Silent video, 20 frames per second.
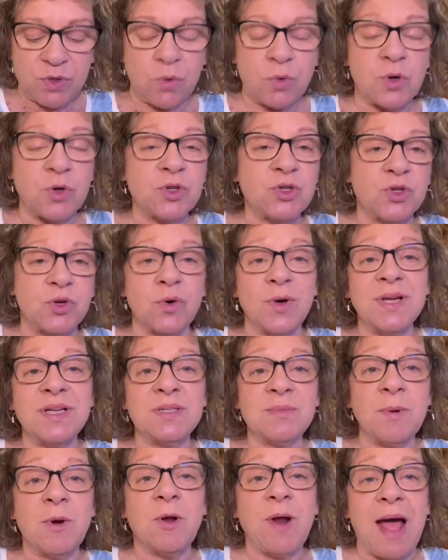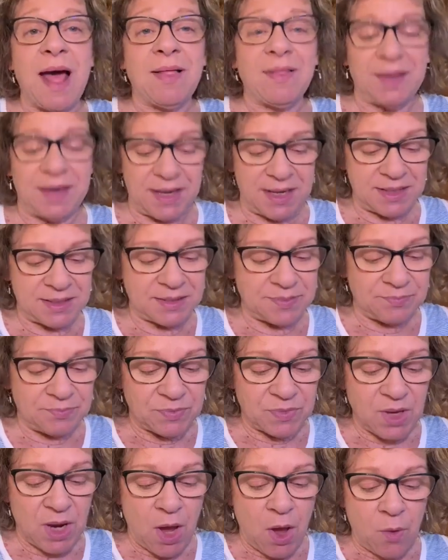So her story is about holidays.
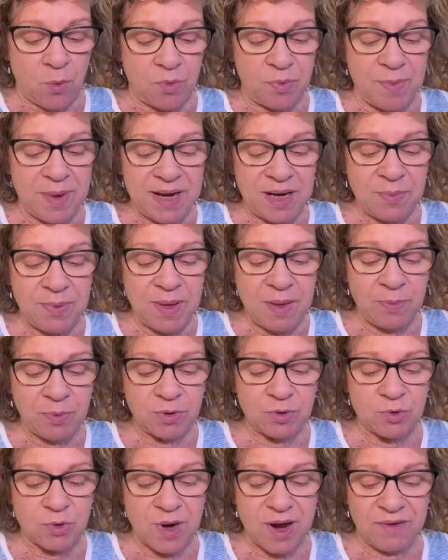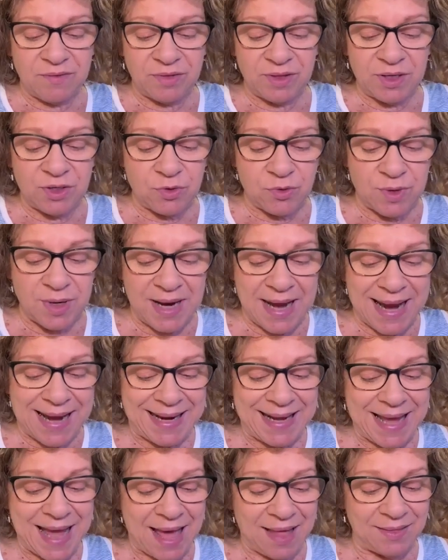With many people traveling during
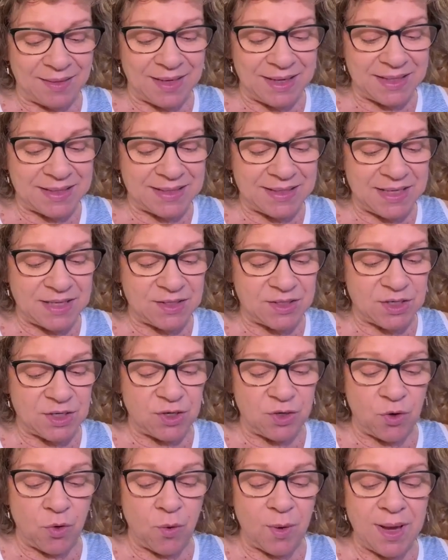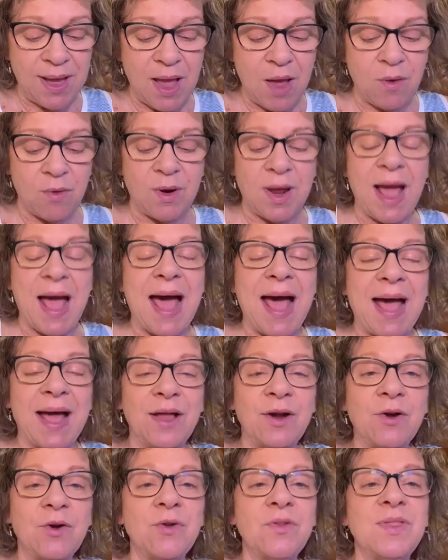any holiday season, knowing how to
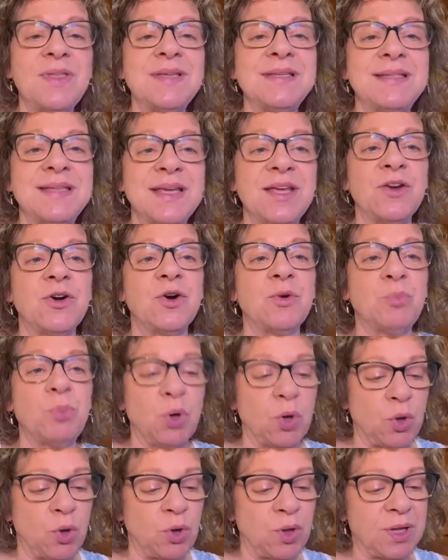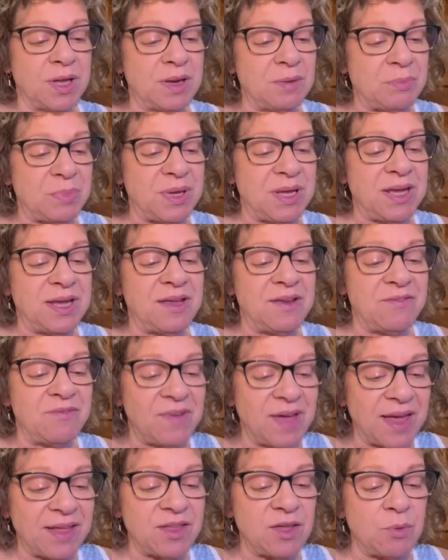honor this inner pull can be
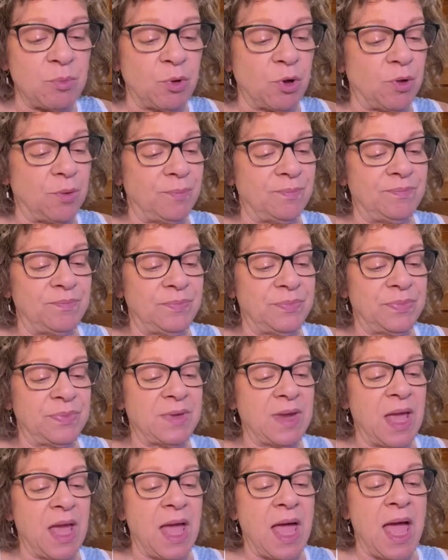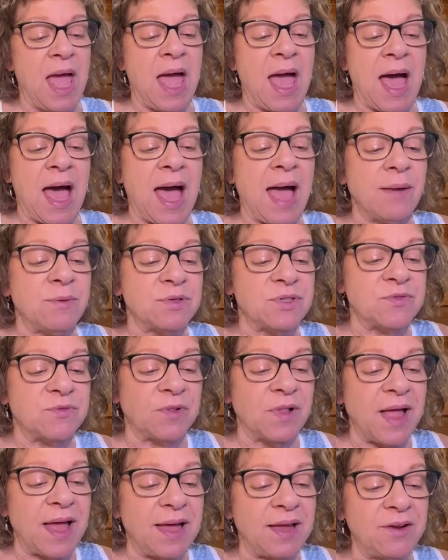invaluable. I was
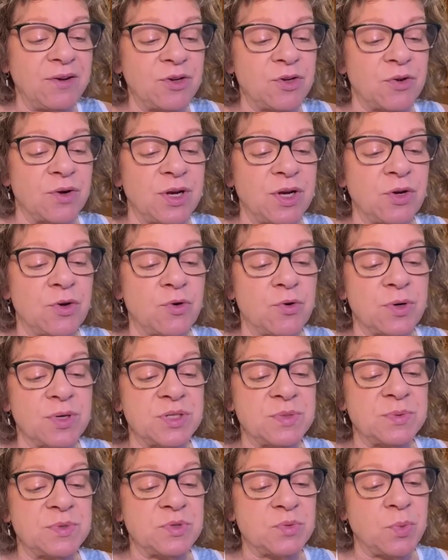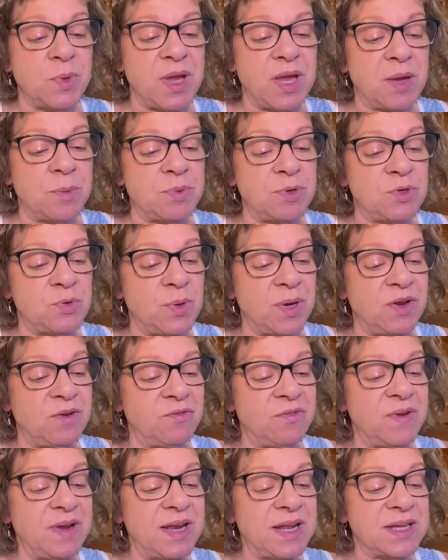flying during Christmas week
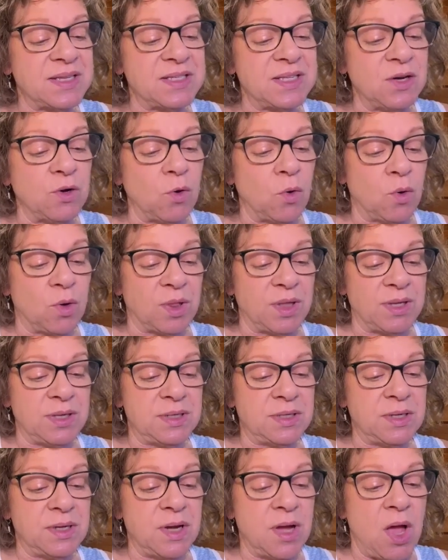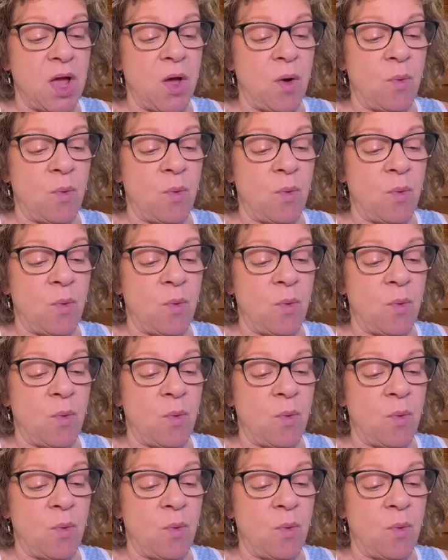between Phoenix and Oakland.